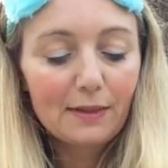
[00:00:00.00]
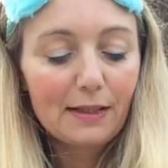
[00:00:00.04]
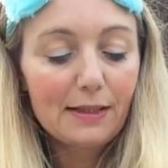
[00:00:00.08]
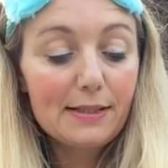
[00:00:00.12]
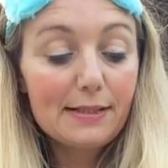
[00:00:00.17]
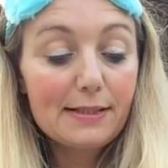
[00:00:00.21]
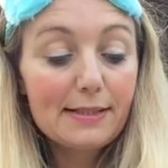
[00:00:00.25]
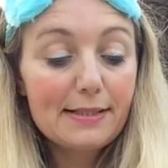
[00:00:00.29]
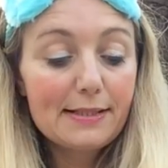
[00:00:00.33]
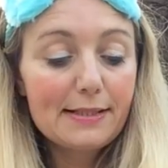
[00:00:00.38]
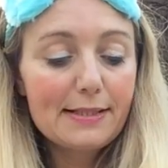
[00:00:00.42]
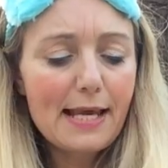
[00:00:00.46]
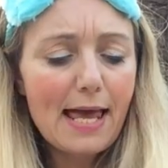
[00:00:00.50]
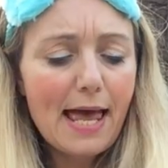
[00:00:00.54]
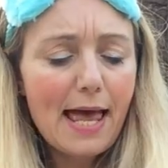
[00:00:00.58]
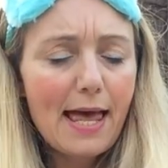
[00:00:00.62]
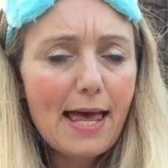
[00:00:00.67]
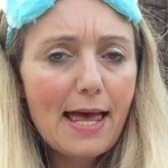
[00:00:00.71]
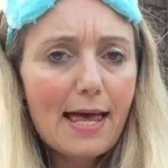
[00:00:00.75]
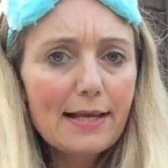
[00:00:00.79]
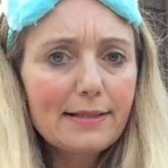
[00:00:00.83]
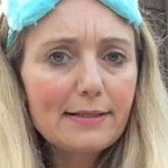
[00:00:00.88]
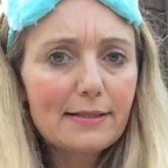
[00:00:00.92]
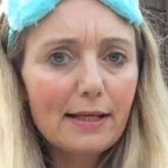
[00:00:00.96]
He
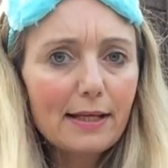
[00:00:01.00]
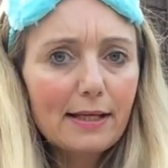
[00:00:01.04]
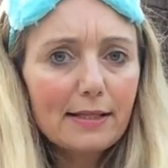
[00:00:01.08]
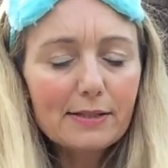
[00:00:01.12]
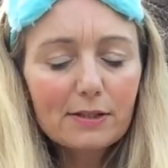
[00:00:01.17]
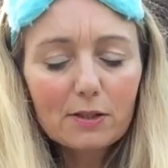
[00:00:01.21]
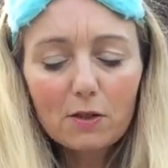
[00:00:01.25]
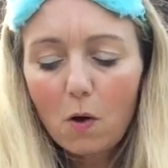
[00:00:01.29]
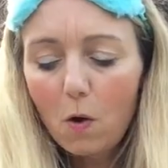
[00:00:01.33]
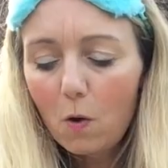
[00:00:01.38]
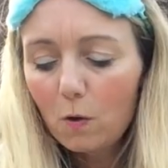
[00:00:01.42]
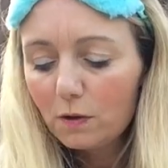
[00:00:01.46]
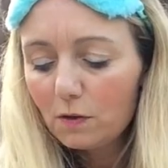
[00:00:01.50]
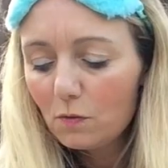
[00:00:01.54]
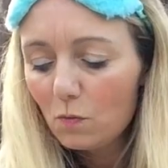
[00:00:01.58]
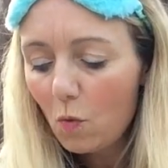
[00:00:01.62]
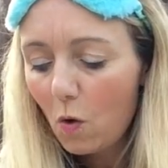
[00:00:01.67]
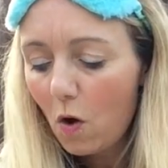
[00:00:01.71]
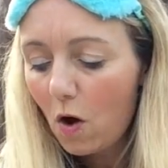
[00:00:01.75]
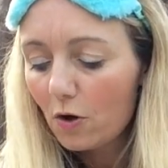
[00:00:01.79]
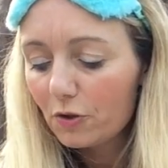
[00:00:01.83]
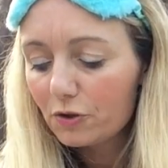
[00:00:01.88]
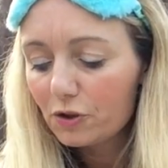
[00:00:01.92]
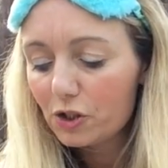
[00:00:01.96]
stared at his golden
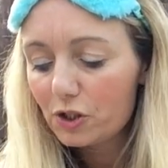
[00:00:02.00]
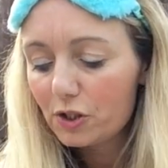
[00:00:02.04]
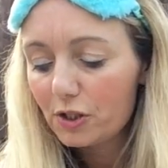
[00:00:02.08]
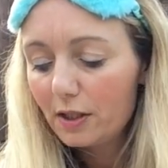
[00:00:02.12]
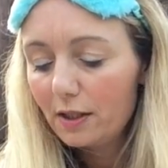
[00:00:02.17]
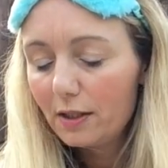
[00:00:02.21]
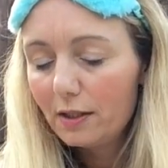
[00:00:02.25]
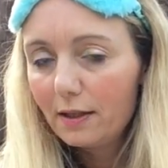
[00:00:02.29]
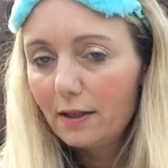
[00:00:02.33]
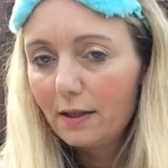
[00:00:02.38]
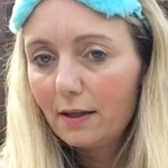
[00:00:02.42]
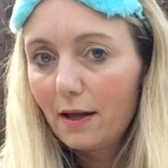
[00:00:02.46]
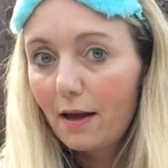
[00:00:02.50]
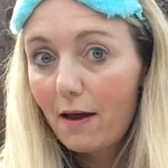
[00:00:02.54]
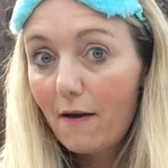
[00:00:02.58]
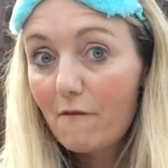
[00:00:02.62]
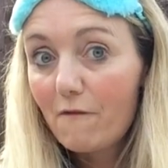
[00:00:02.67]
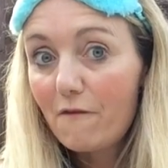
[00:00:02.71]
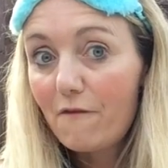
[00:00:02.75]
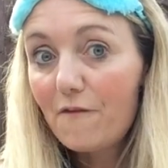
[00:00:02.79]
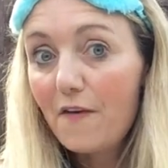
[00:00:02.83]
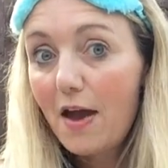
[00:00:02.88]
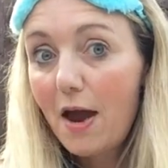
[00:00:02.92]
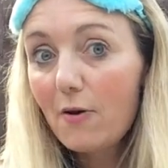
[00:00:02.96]
watch
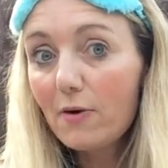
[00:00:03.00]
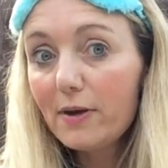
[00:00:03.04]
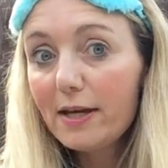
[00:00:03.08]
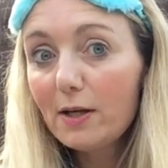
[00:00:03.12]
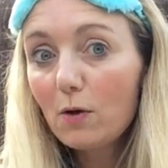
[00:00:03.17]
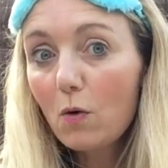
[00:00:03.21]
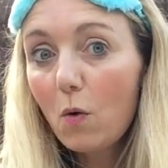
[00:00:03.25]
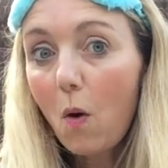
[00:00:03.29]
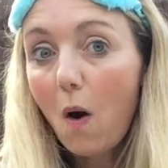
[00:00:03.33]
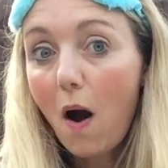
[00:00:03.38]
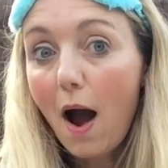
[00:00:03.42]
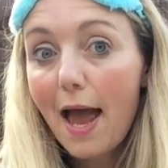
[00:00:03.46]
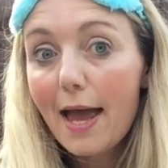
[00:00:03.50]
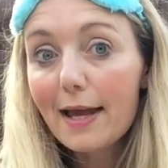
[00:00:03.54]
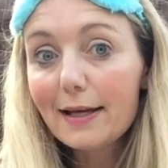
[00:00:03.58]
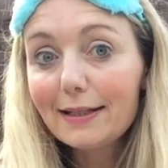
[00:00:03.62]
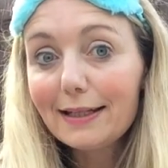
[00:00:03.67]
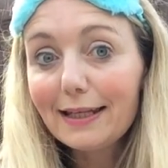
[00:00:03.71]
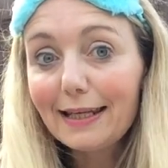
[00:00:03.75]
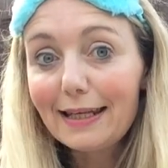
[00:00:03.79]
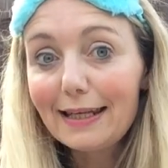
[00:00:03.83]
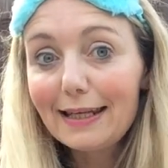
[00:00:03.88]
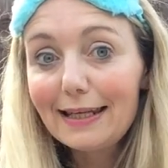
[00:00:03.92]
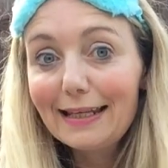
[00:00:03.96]
and very
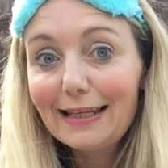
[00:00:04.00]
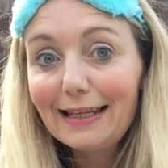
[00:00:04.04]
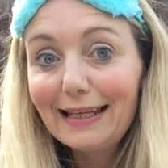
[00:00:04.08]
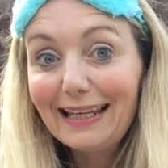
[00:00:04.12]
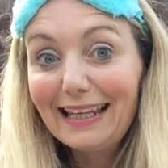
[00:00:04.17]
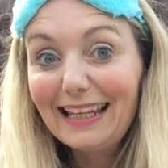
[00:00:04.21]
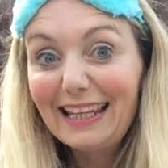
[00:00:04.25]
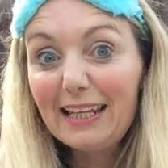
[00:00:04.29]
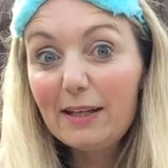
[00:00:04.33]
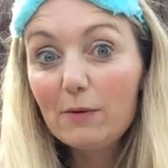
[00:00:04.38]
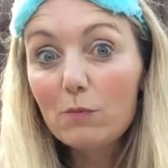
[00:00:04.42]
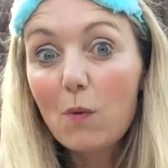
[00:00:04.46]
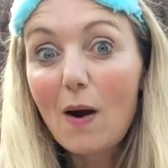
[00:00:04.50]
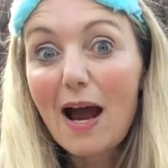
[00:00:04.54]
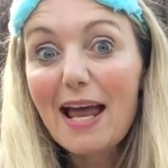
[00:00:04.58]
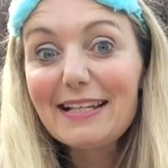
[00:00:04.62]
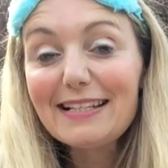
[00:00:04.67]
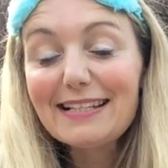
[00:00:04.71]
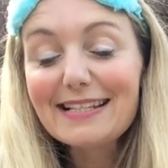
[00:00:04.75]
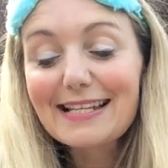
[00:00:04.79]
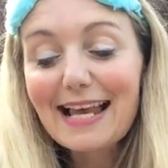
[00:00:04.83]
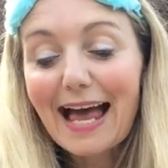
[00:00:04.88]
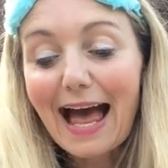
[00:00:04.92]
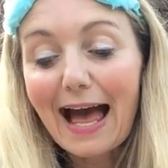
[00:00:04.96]
quietly, he
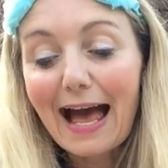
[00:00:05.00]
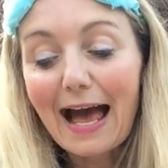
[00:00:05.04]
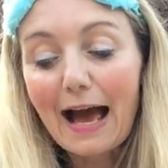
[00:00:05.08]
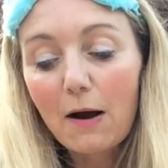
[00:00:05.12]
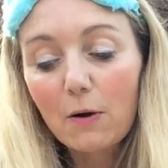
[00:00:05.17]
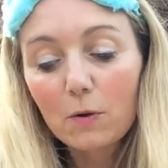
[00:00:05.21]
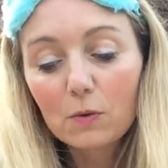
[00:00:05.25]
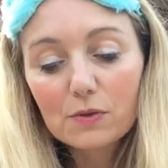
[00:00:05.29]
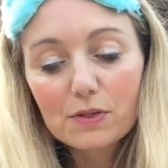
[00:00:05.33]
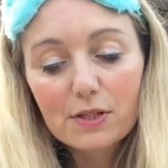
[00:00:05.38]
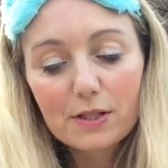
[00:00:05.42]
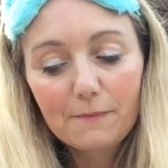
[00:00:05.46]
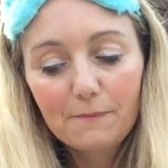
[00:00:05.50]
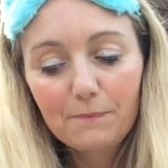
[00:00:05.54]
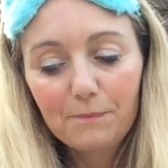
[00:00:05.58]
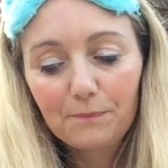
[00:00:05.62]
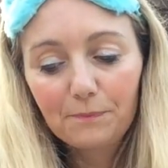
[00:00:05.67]
went out.